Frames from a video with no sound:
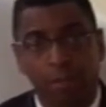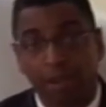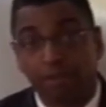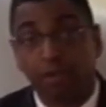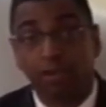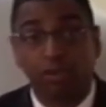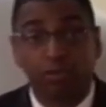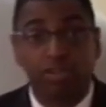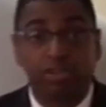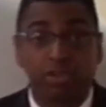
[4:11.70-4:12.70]
By voting
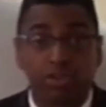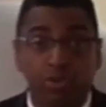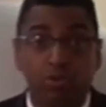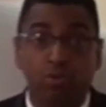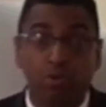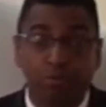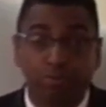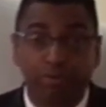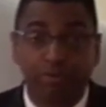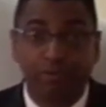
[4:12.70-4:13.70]
Christian, you will
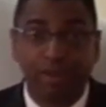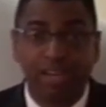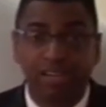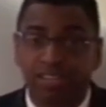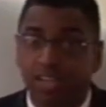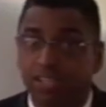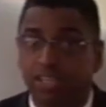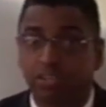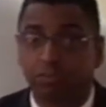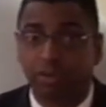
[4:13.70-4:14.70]
prevent such
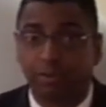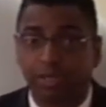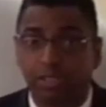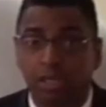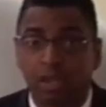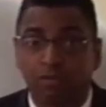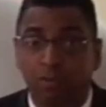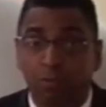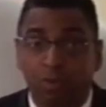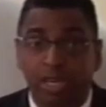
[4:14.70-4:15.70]
extremists
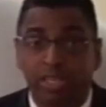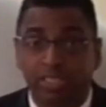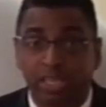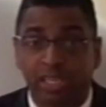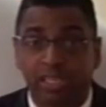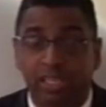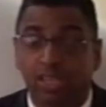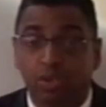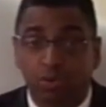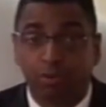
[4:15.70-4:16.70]
from winning seats in
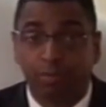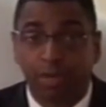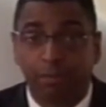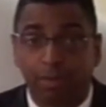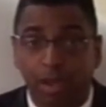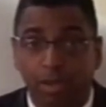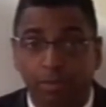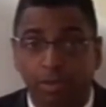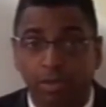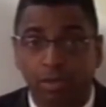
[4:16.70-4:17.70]
the European Parliament.